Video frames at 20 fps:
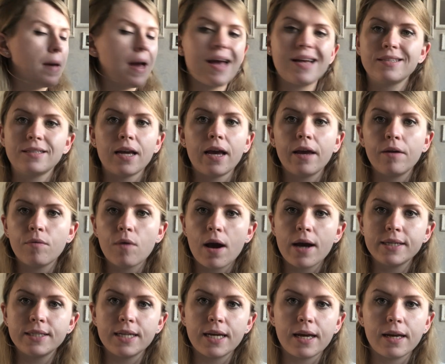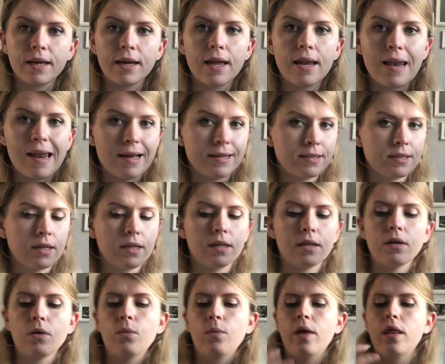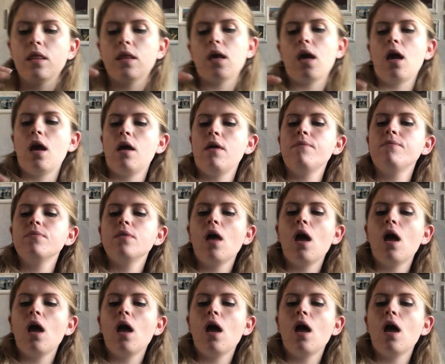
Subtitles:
essay writing lesson with you.